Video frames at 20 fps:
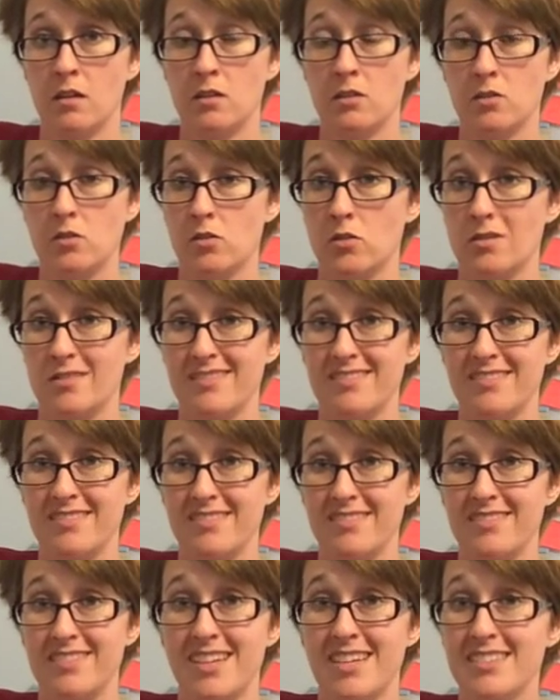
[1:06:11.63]
So it
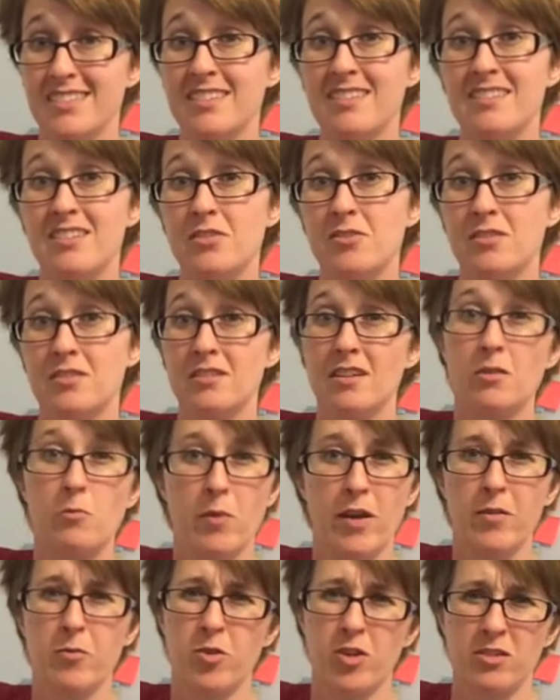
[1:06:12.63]
doesn't, you, it's like
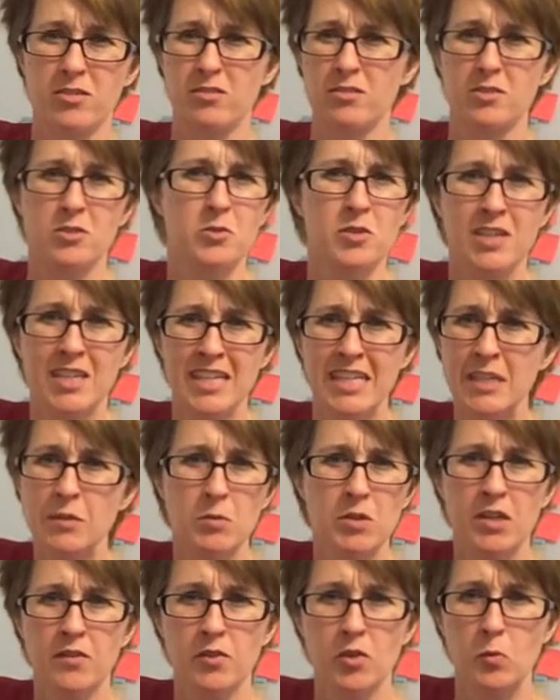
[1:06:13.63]
Weight Watchers. You can eat
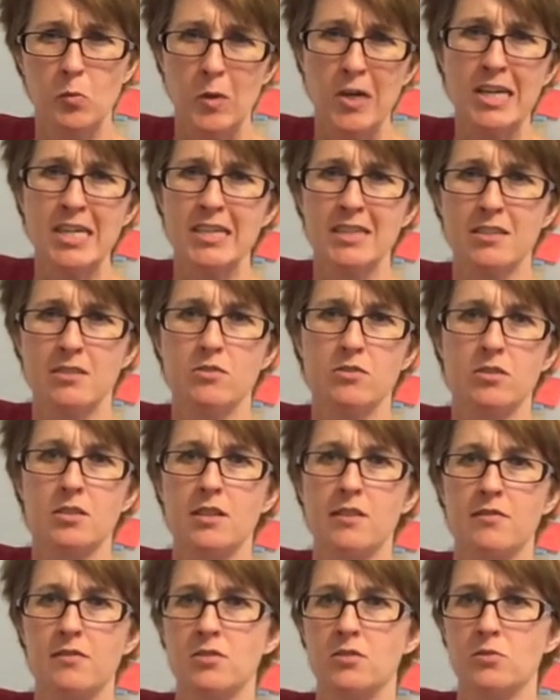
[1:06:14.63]
whatever you want. You just
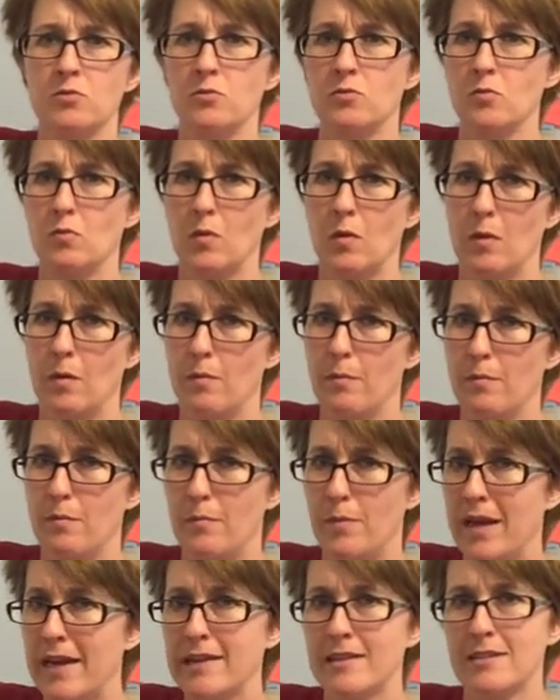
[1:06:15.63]
have to
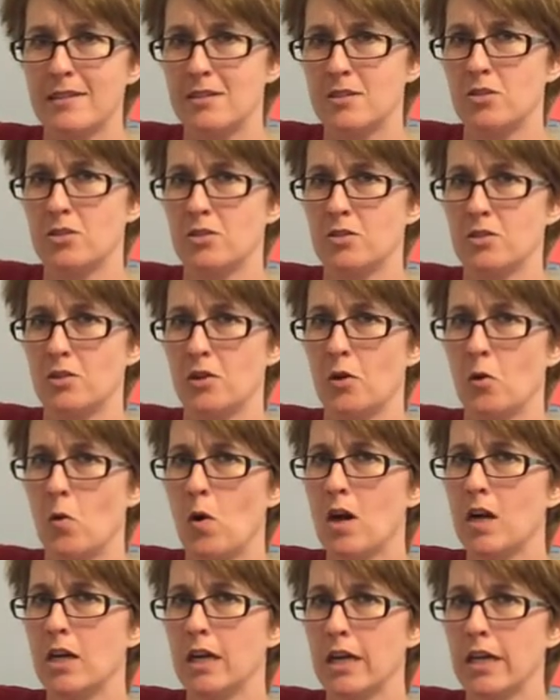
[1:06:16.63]
pay attention to your
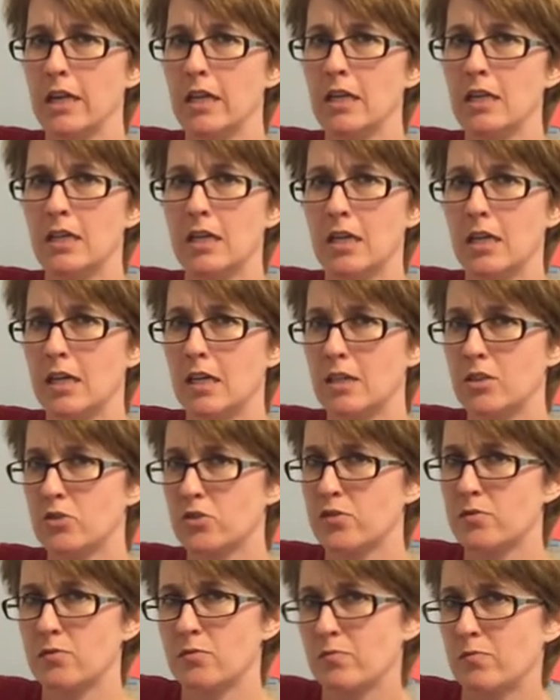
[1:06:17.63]
quantity and
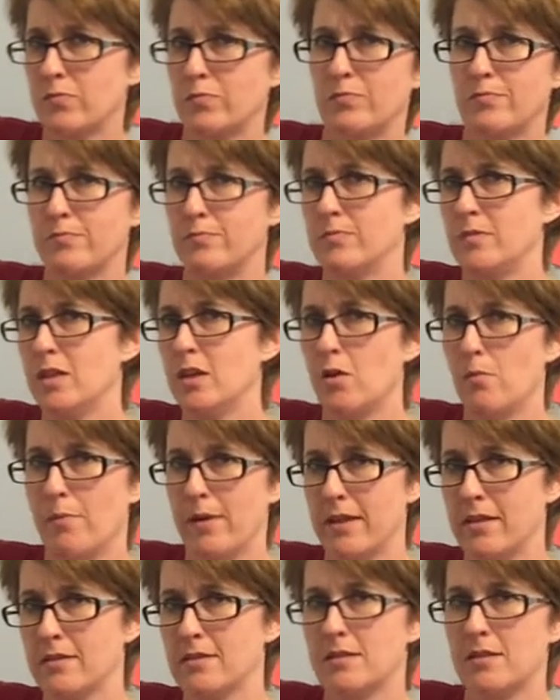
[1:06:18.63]
just, you know,
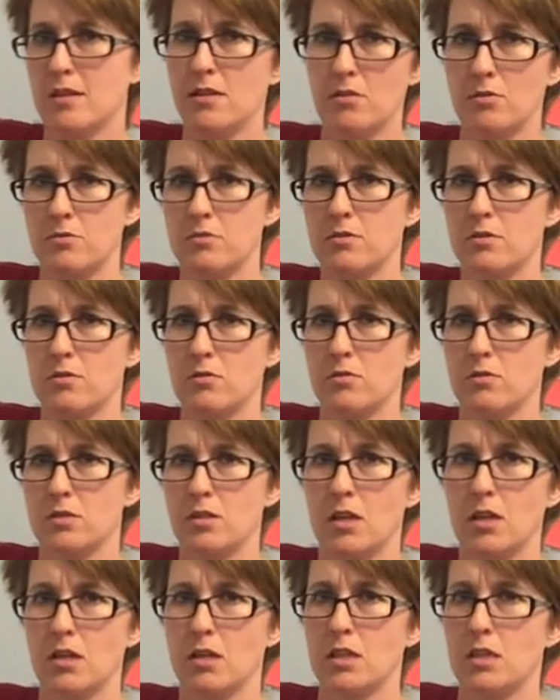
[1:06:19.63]
balance it out. So it's
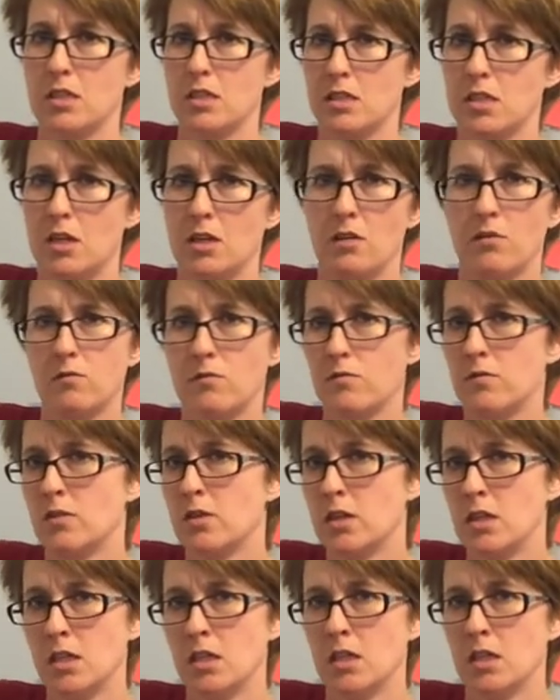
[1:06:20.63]
like instead of
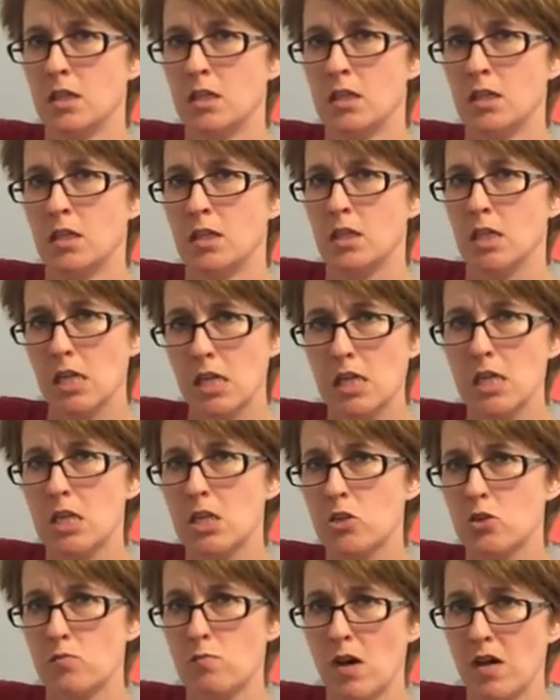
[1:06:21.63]
eating
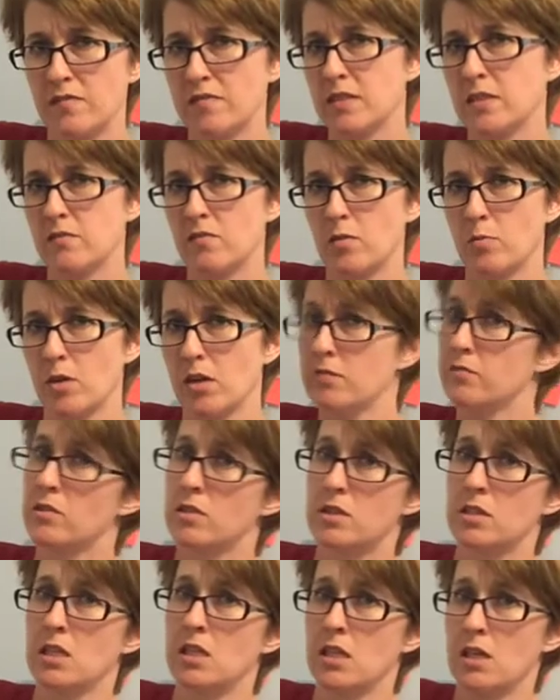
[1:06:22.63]
your muffin for
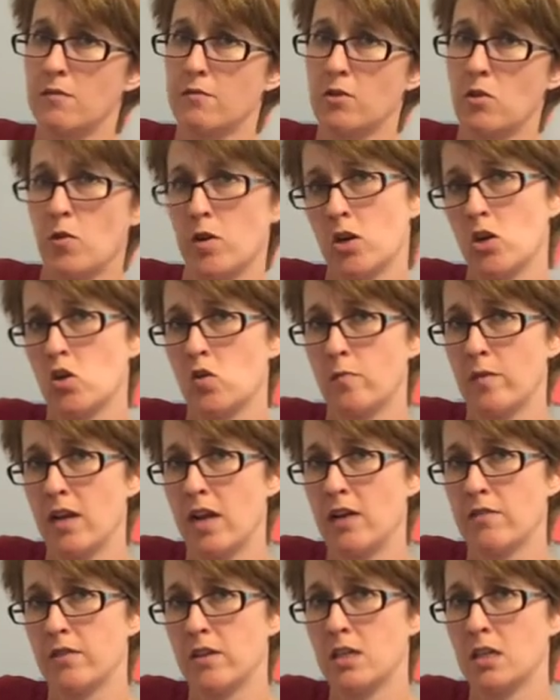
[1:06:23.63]
breakfast and then going home and
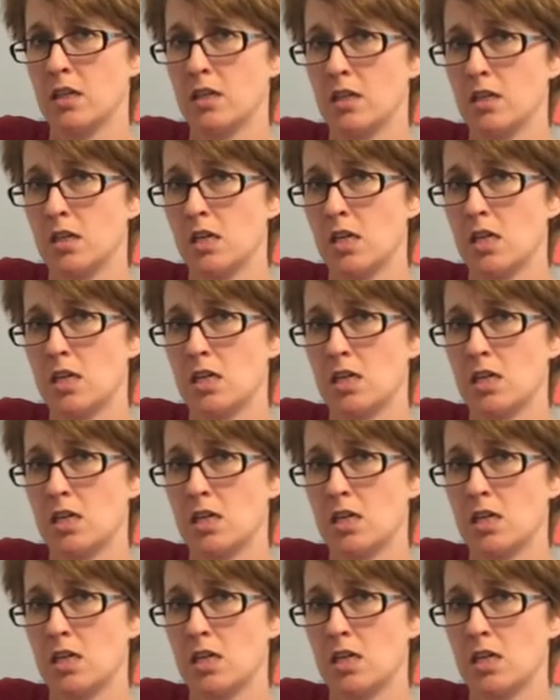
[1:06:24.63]
having